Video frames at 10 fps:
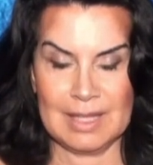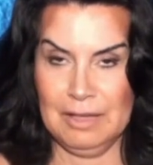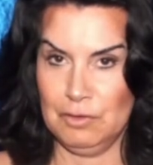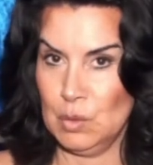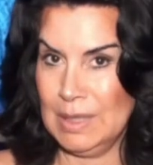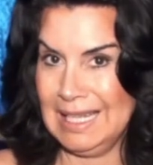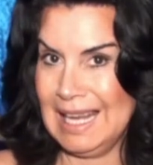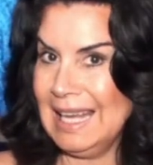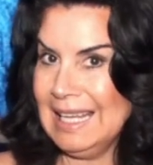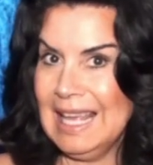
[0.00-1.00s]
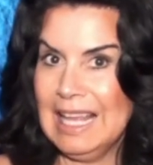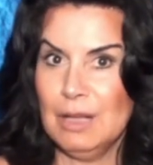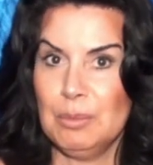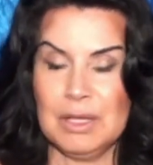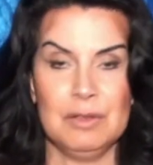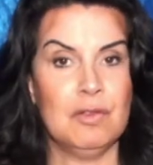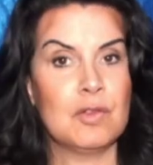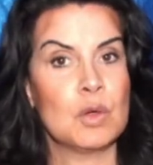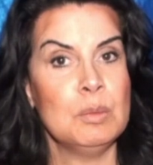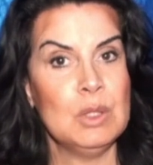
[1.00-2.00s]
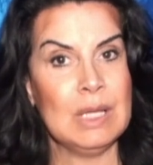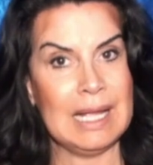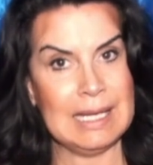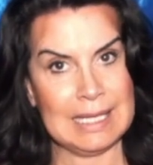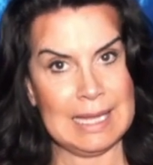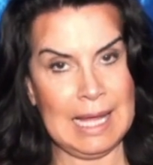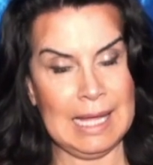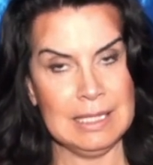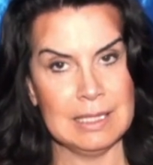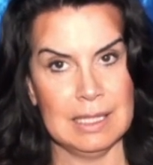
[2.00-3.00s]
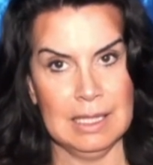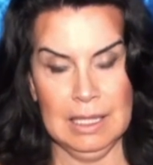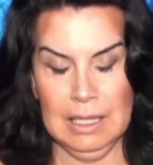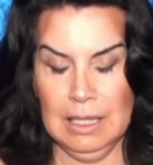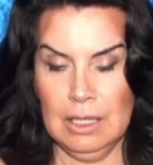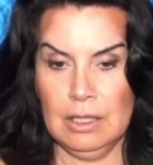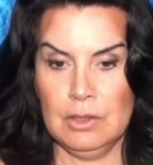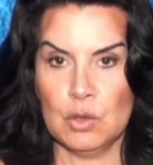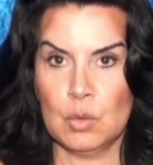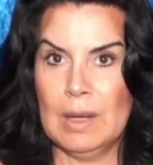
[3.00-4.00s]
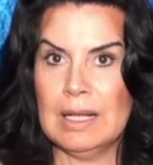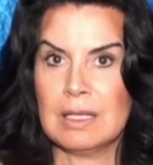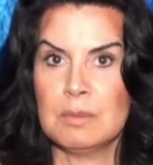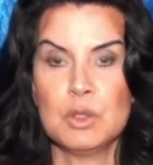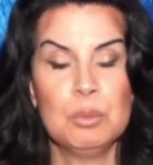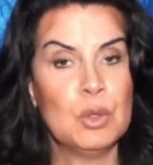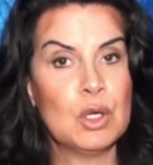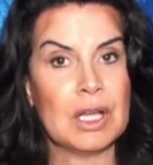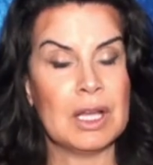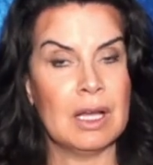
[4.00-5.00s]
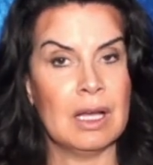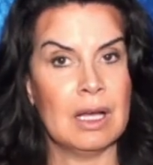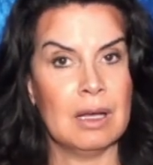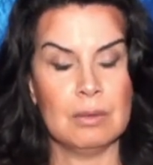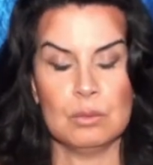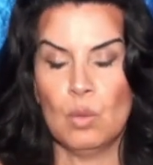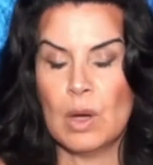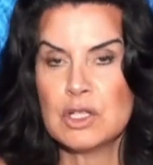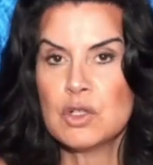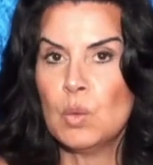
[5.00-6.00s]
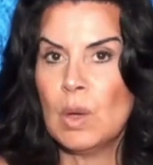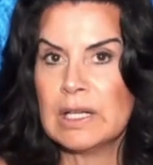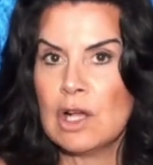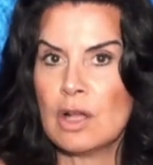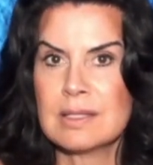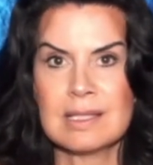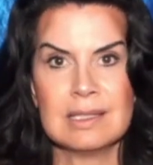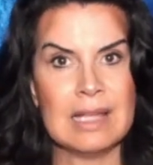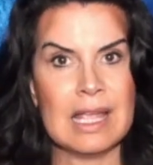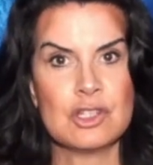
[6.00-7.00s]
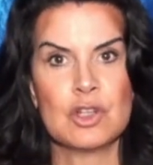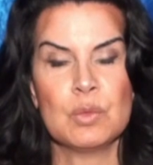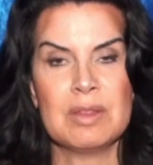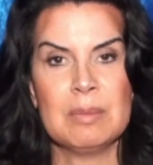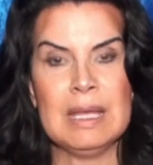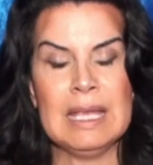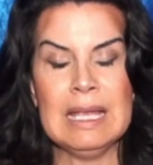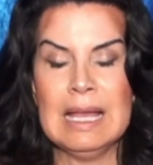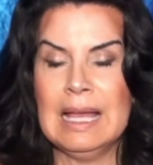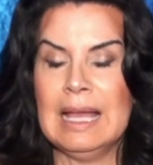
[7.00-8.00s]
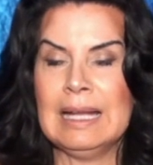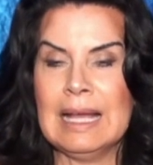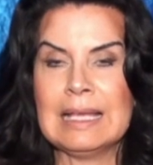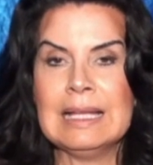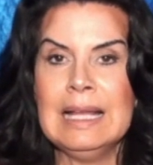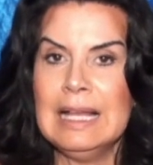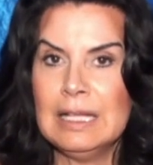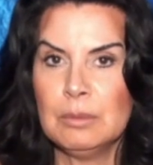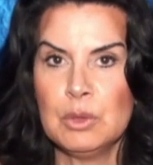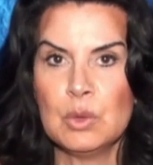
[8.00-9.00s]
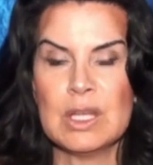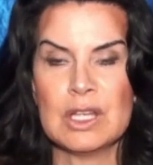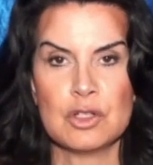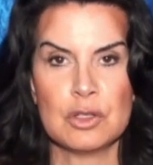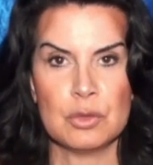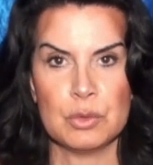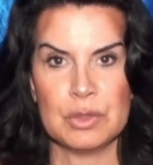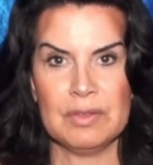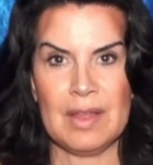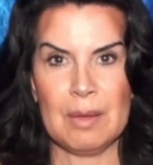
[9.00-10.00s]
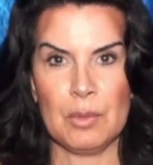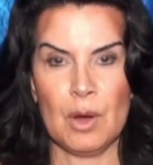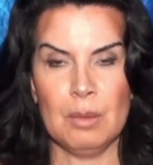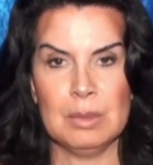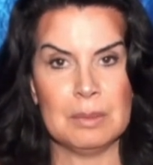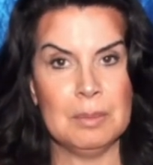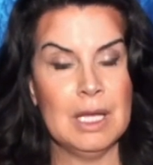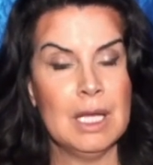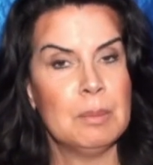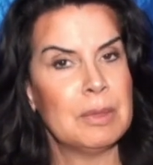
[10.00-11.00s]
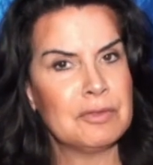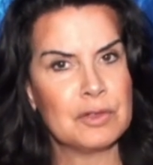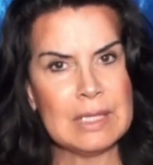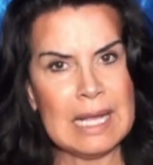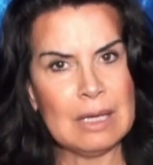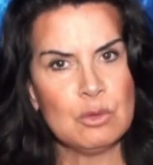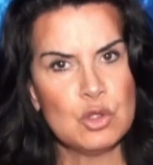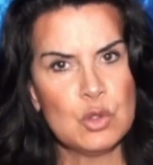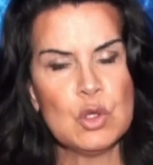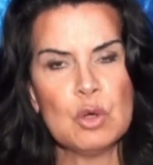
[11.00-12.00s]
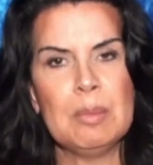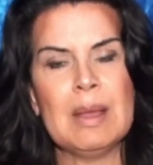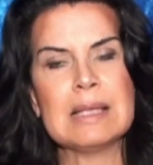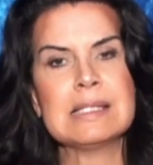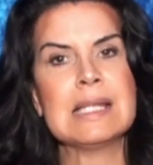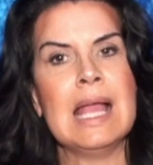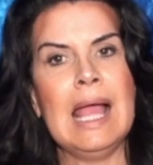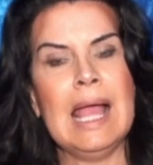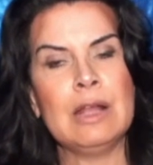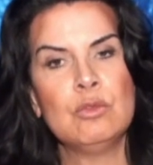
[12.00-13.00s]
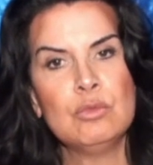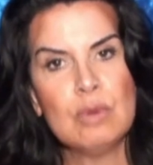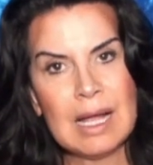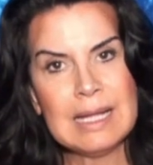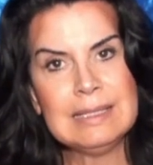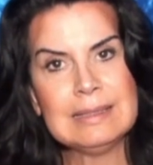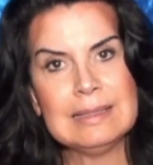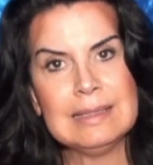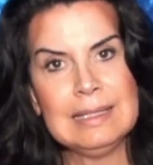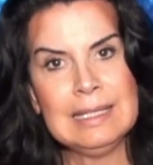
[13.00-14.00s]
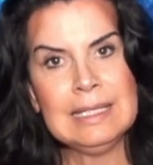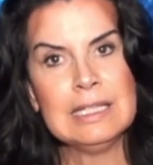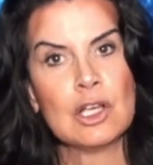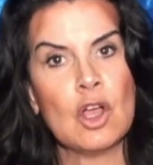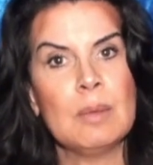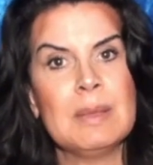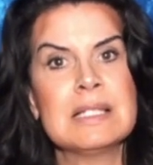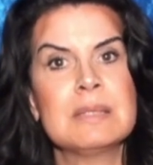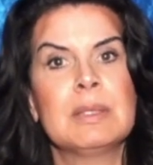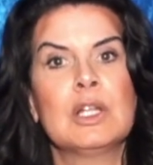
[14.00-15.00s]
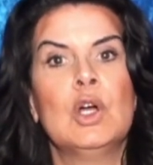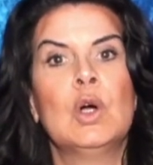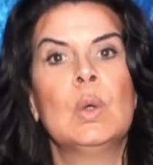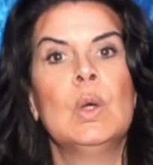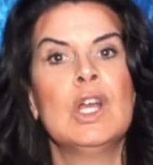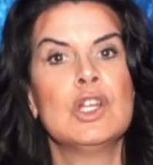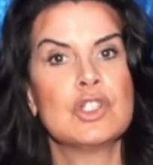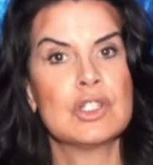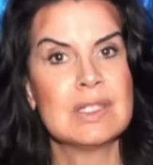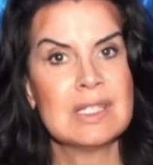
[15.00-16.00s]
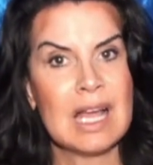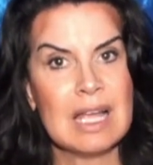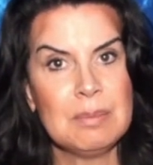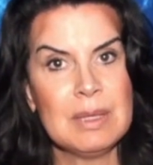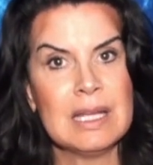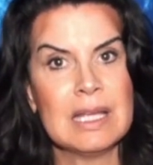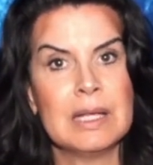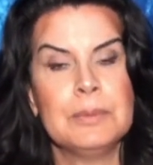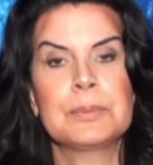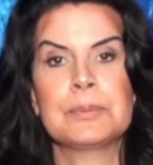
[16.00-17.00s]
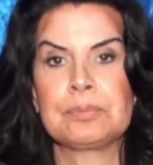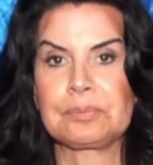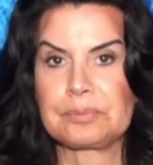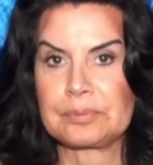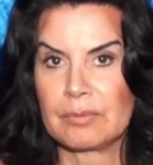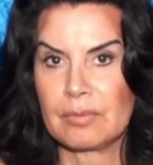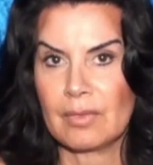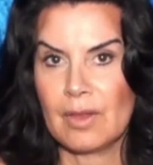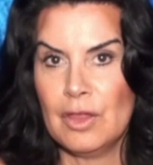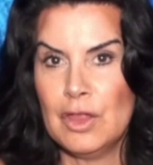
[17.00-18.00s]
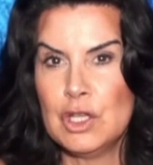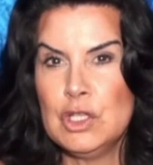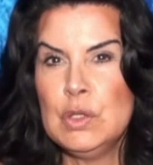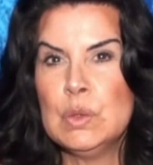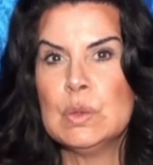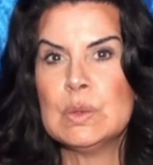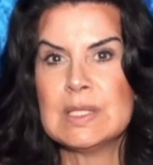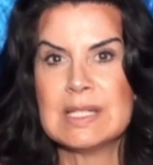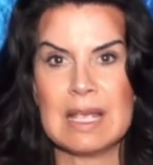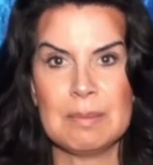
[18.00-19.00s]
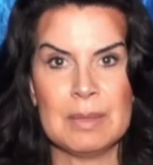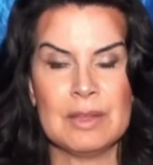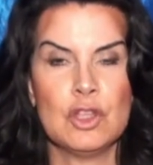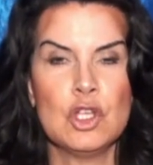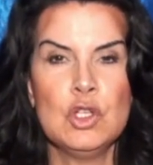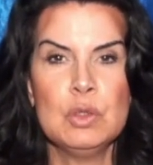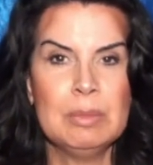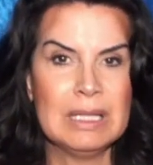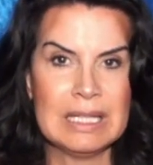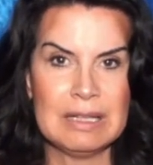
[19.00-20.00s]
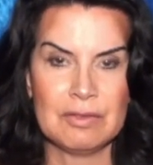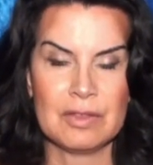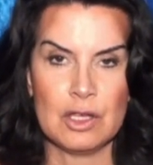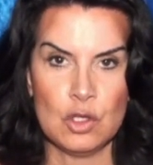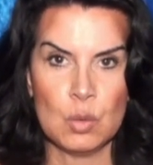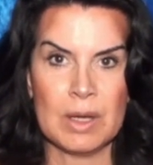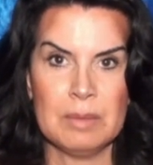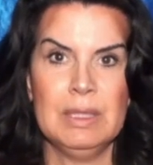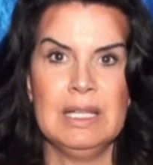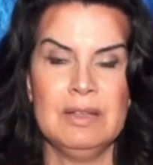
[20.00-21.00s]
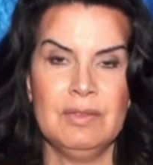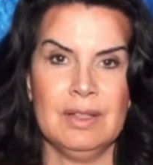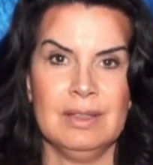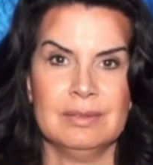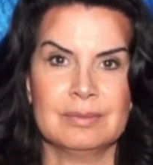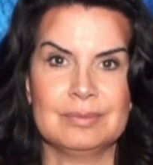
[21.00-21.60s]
If you need any help in formulating that, you're welcome to book a one-to-one consultation with me, and I can help you get to the root of that problem. But for now, do your best and write in the comments below, just type it in, the new statement, the new belief that you want to believe in.